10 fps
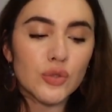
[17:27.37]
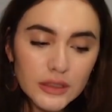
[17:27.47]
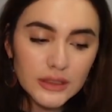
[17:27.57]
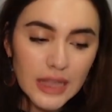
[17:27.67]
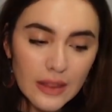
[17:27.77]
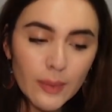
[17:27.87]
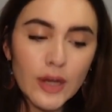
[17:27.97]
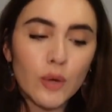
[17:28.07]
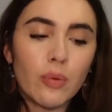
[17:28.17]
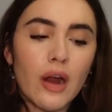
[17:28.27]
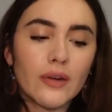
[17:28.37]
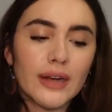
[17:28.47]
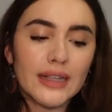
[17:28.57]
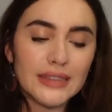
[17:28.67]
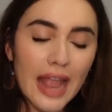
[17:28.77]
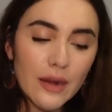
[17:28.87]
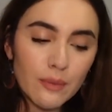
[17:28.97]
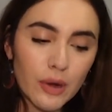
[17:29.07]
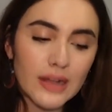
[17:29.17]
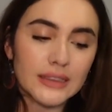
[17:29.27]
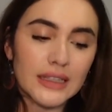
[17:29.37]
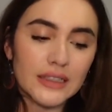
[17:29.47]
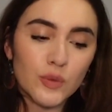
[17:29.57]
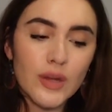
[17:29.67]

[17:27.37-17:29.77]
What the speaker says: to celebrate your progress and process,